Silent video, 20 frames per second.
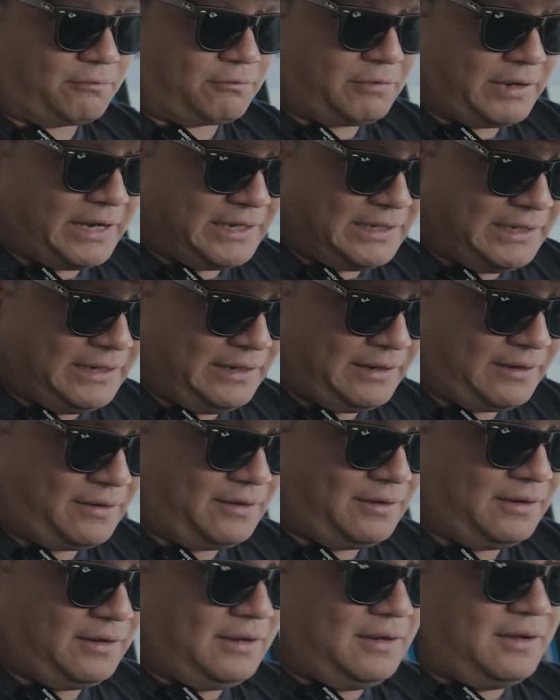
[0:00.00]
right
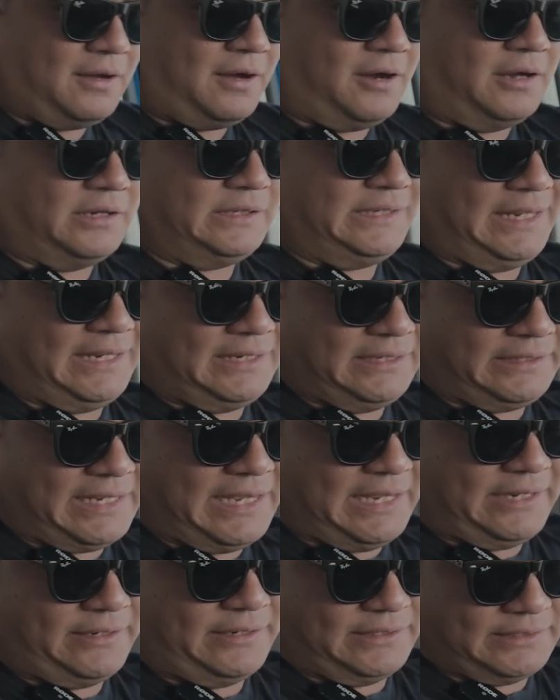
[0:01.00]
here on the
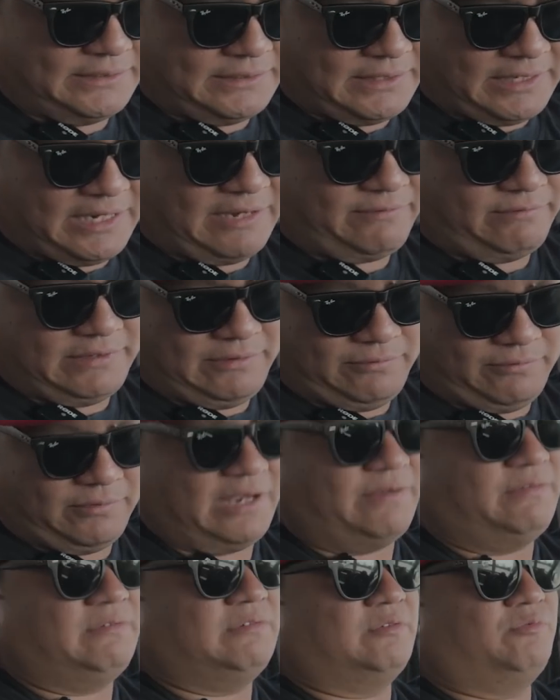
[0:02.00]
indicators, and
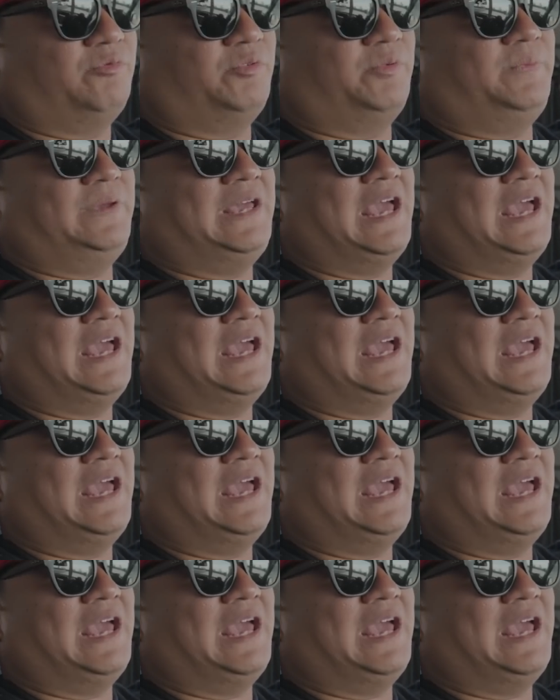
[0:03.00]
everyone would be